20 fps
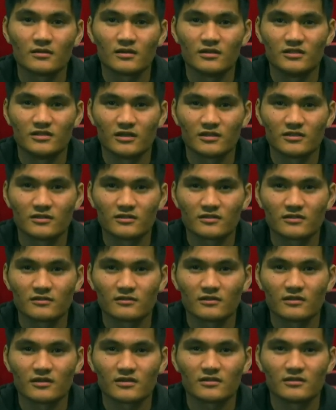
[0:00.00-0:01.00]
The judges
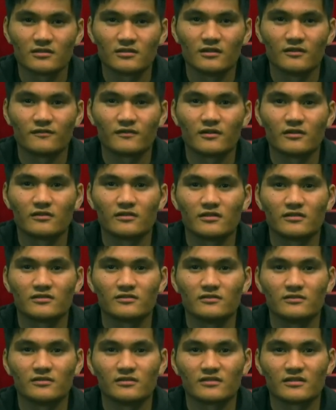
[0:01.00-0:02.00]
selected the following
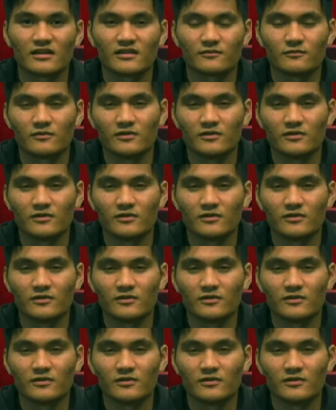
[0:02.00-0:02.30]
students as